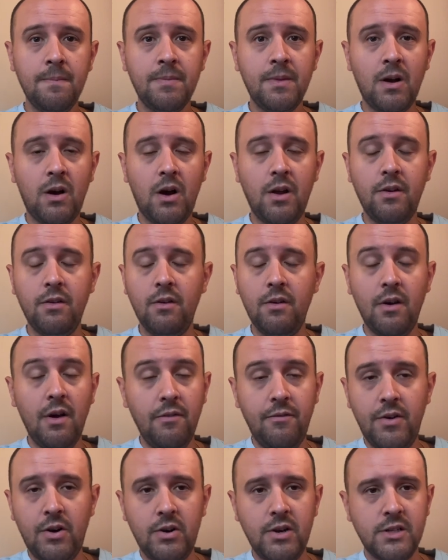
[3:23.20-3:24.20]
on uh,
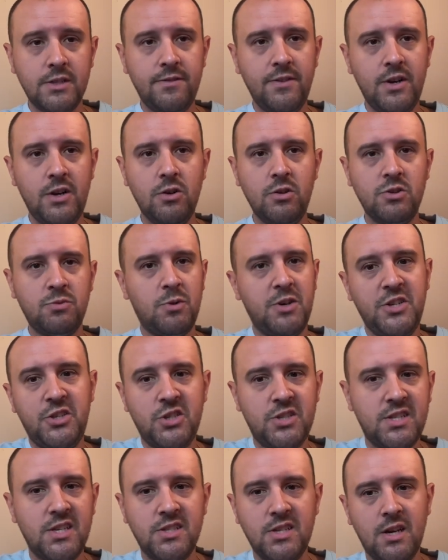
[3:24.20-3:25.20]
various videos where he
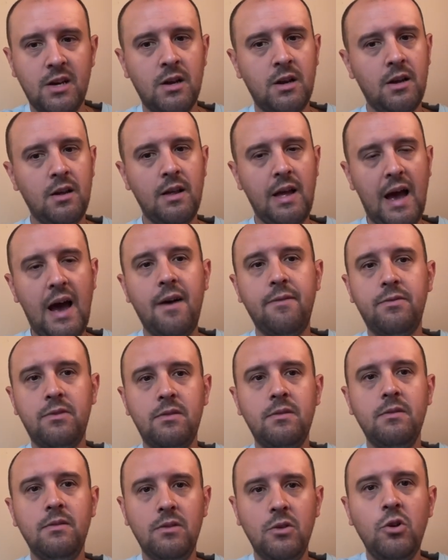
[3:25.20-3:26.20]
just doesn't have,
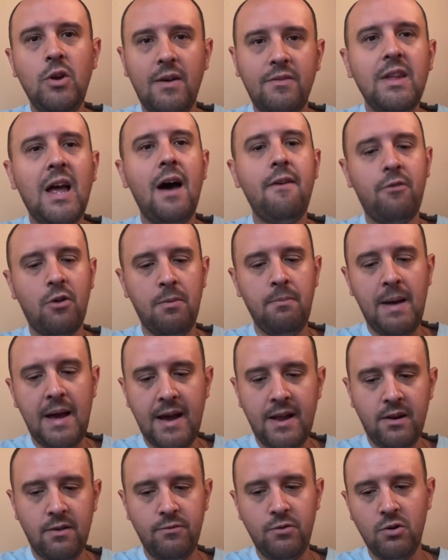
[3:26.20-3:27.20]
you have to have
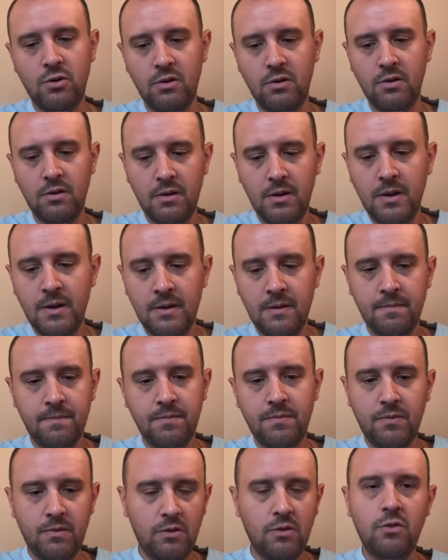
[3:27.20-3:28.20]
command of your
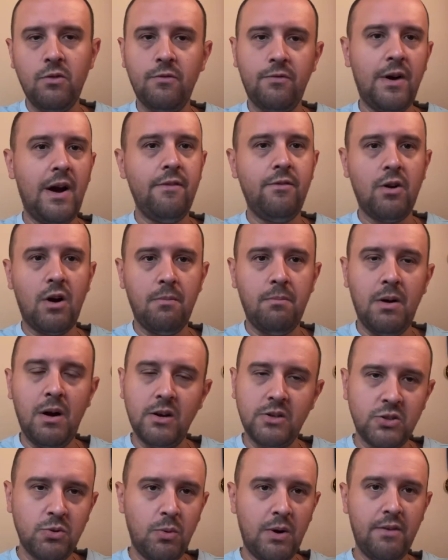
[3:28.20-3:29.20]
five-yard
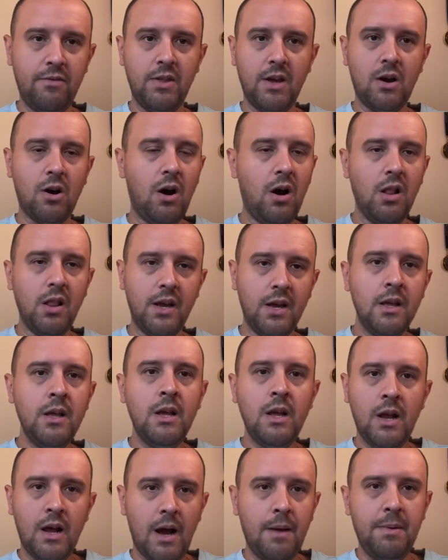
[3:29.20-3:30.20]
box or whatever they call it.
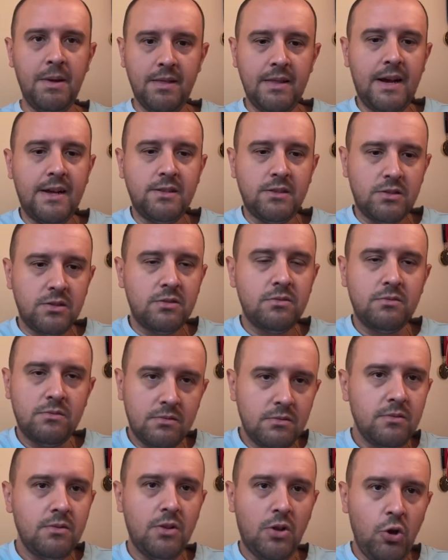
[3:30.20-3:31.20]
I mean, that's,
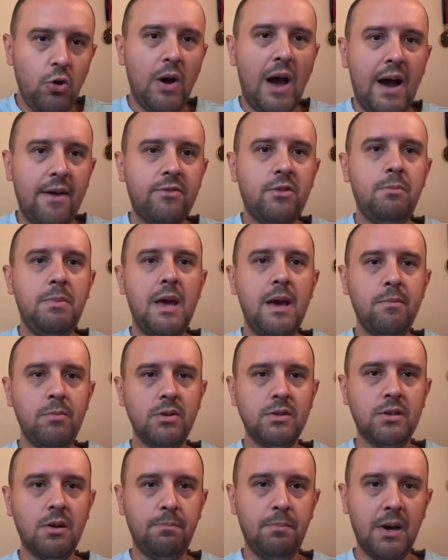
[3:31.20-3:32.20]
you have to be able
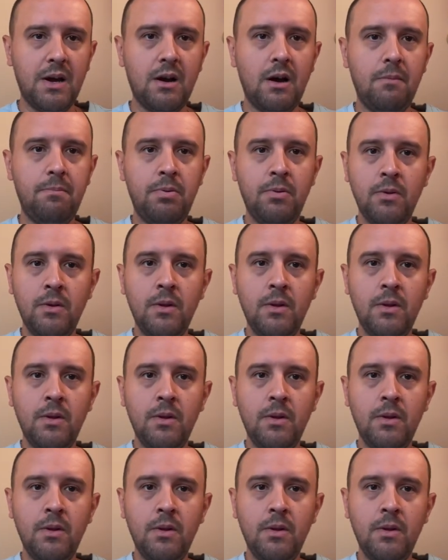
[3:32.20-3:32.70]
to pick up